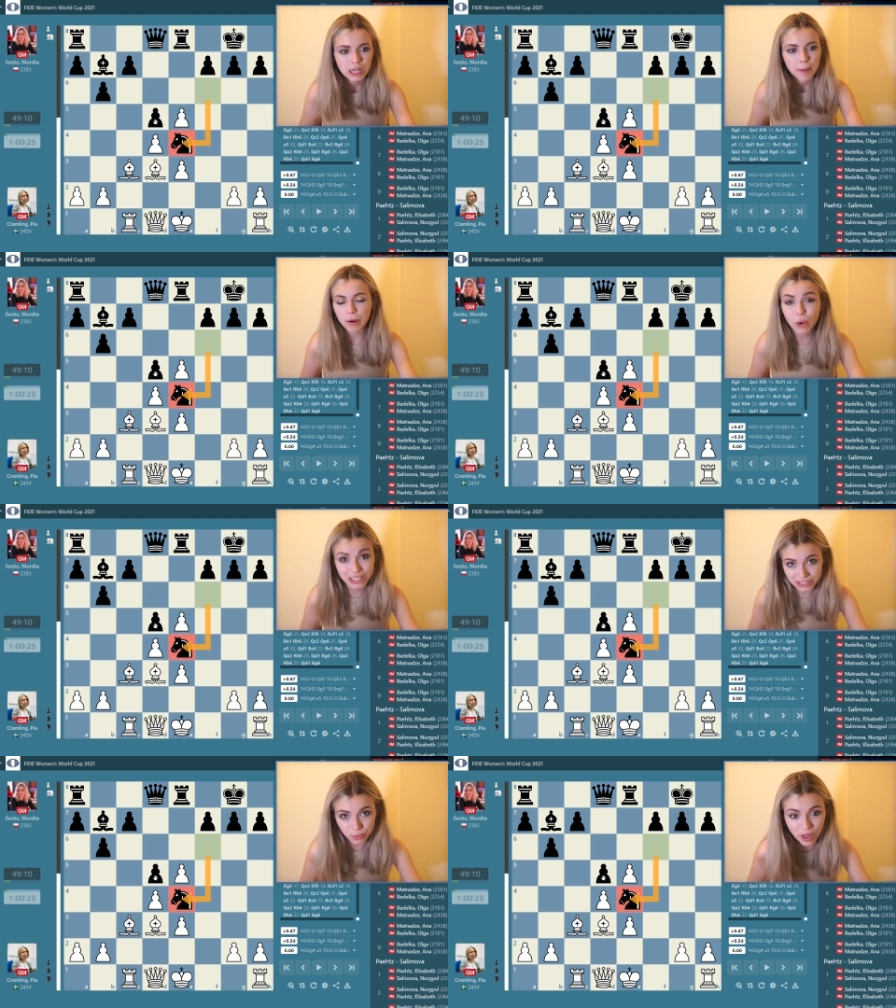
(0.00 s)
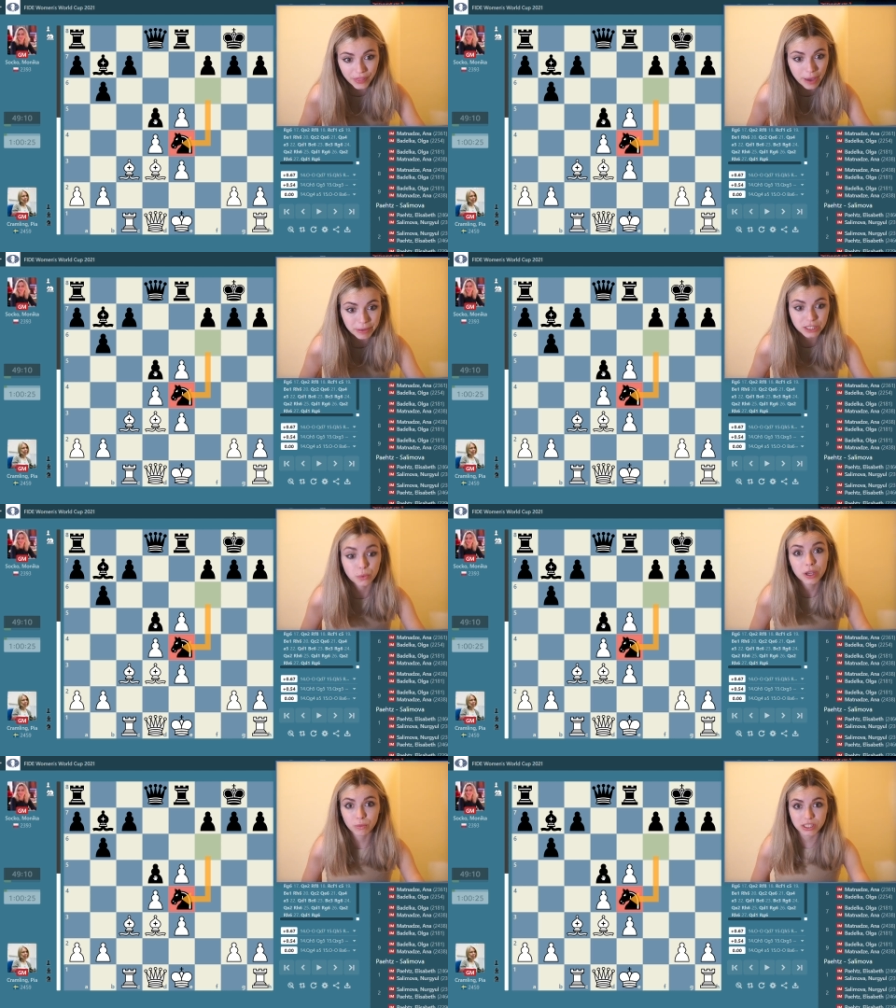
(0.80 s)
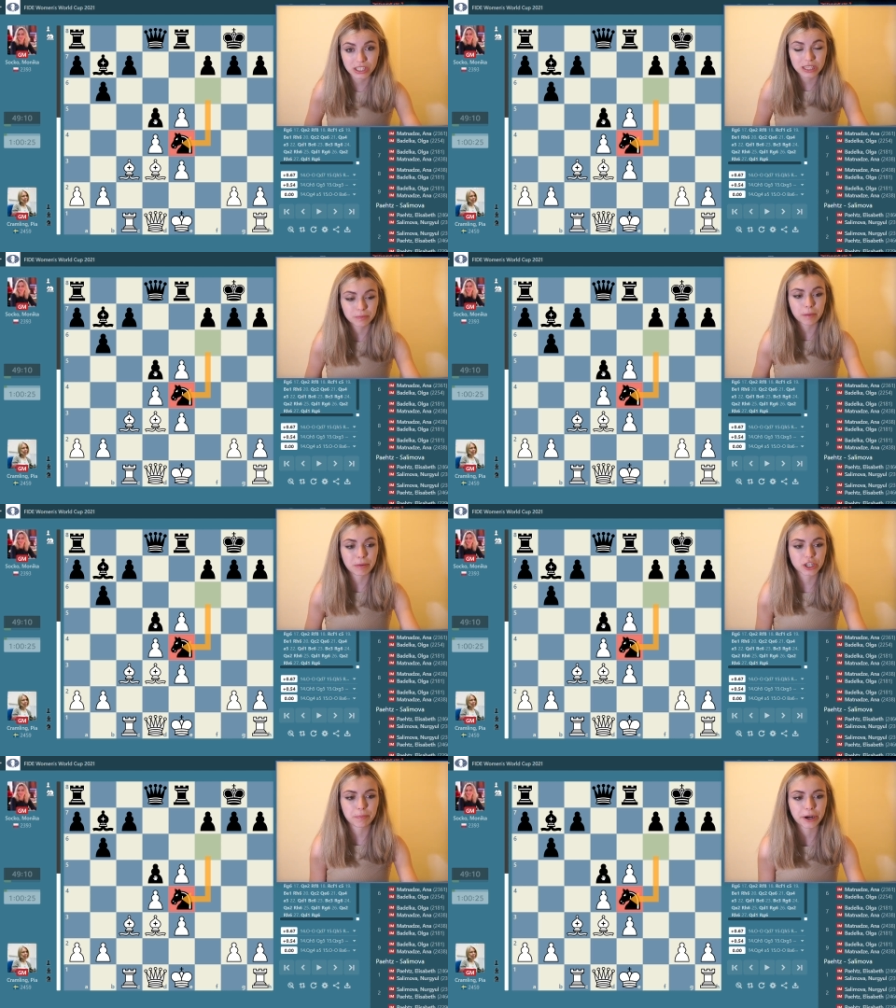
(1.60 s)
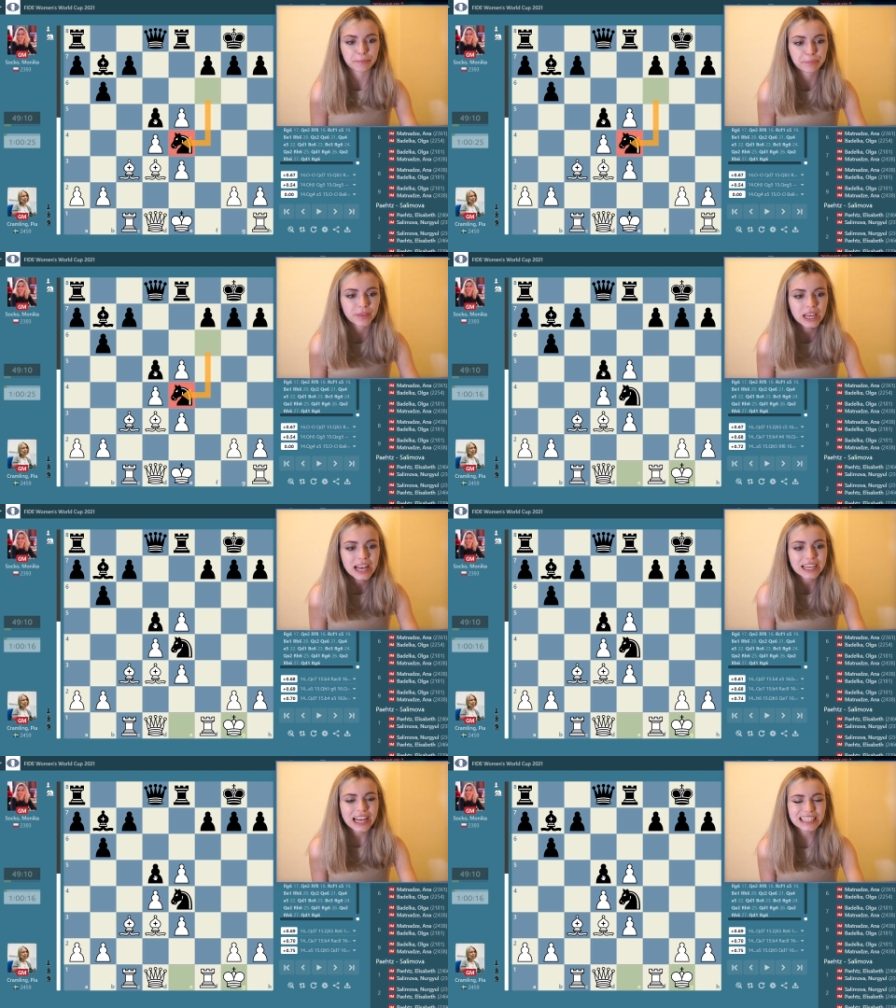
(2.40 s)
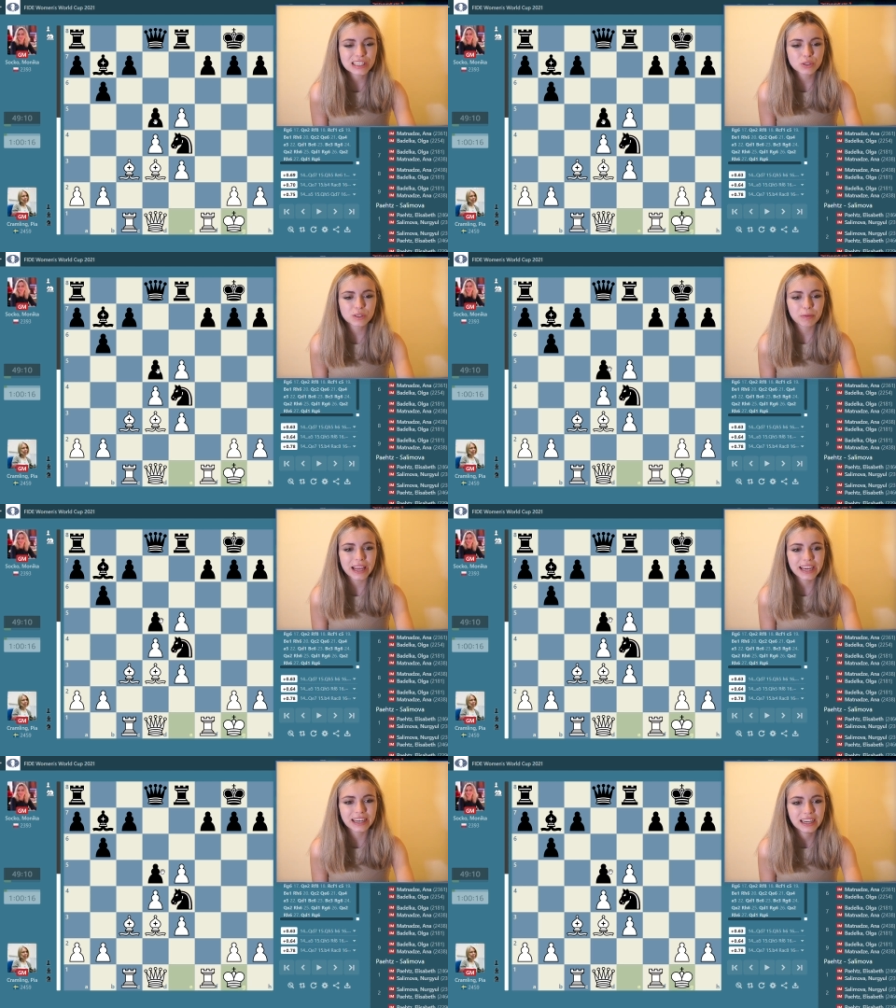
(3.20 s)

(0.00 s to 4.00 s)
But white doesn't want that because white wants to keep the bishop here. Castles was played,